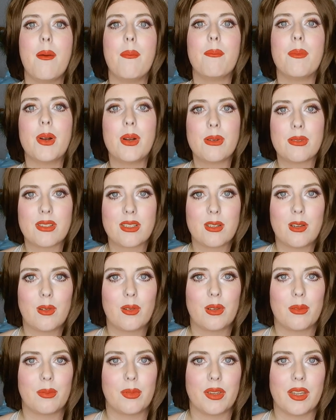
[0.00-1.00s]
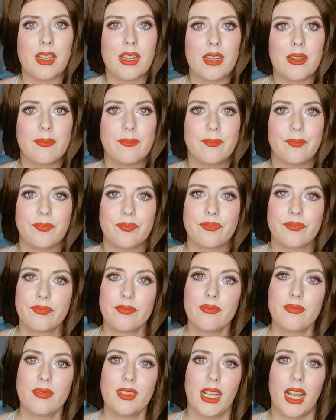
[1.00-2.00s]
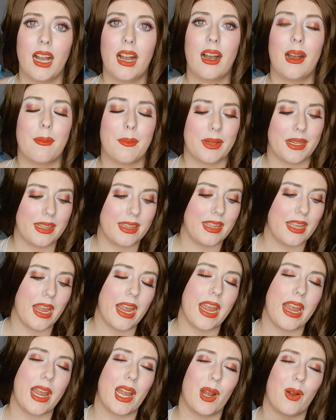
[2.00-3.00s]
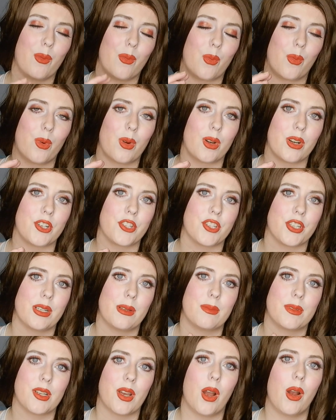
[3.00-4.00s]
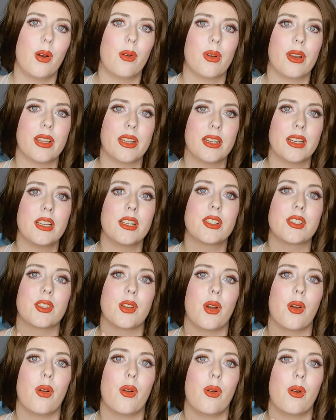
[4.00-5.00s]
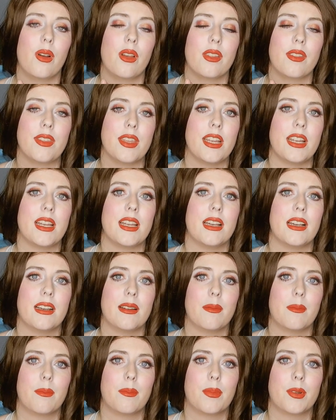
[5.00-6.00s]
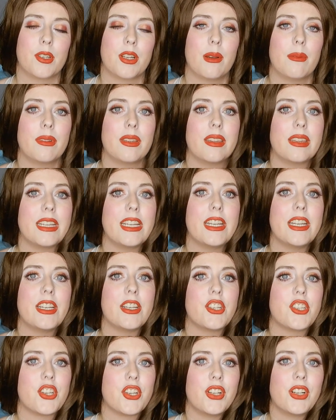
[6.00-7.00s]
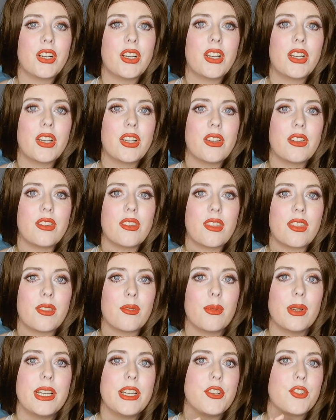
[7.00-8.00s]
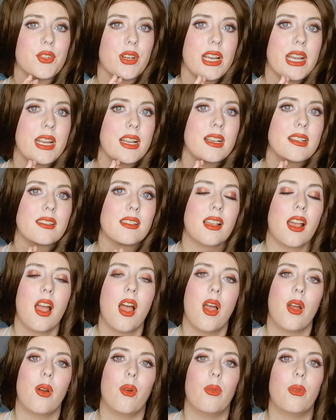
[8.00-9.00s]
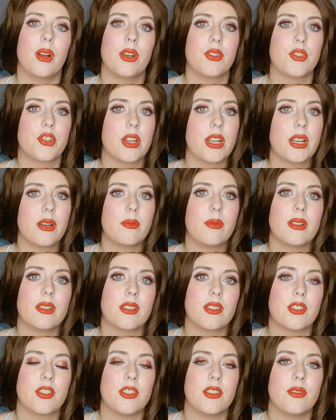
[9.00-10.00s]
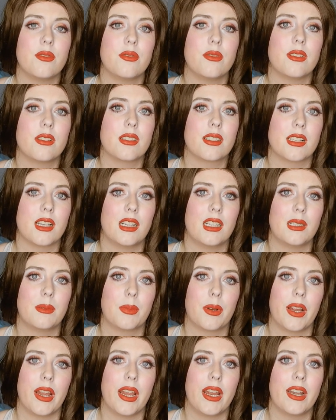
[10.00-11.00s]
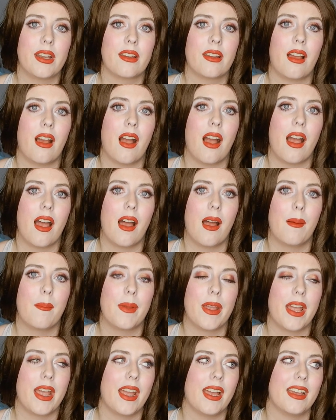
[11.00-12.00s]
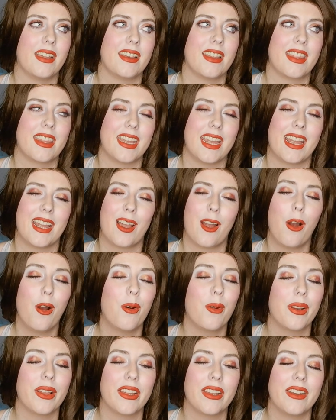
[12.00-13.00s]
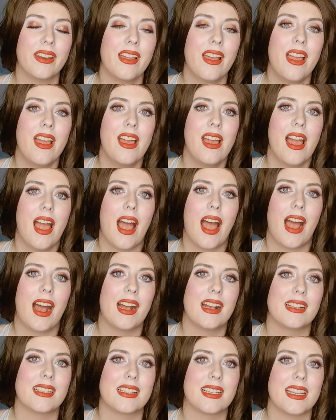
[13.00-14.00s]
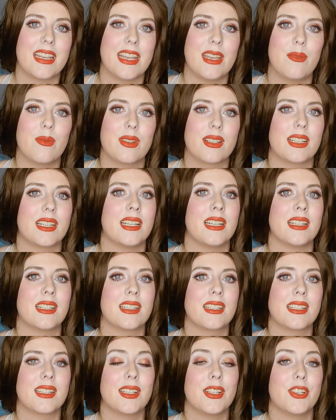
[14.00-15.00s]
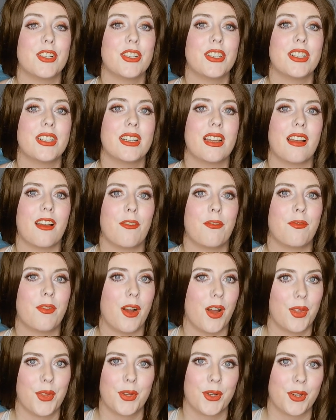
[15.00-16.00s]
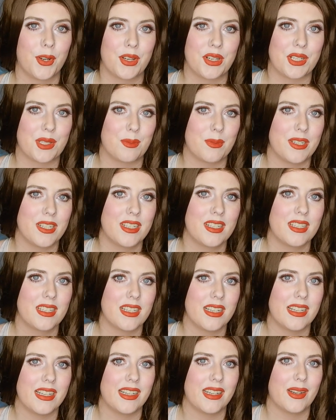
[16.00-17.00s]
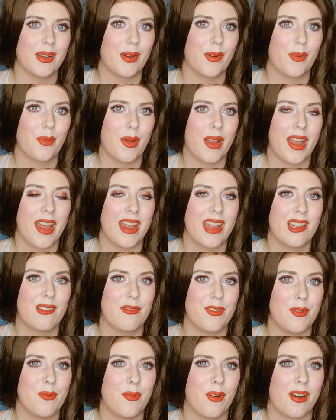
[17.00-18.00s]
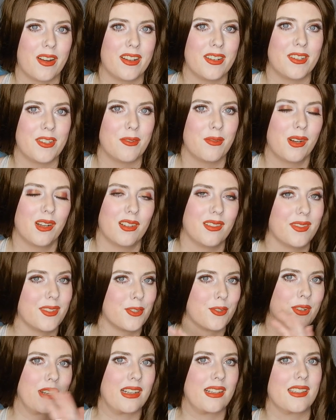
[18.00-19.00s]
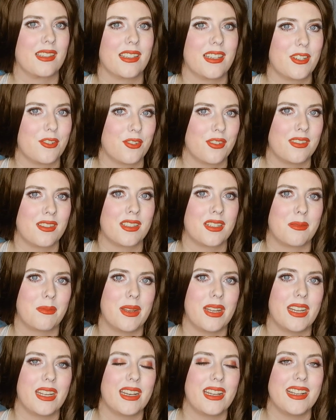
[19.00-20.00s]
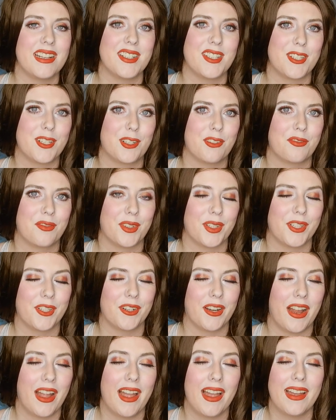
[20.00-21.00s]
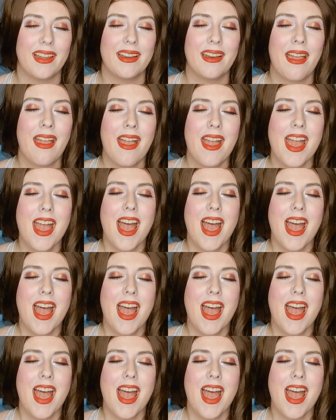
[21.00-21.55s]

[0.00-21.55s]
Most notably, they worshipped Odin. So they predominantly took 3 drinks. One drink was to celebrate and thank Odin, as he was considered Father Christmas in a way, if you want to do all of the translations to make it easier for your head.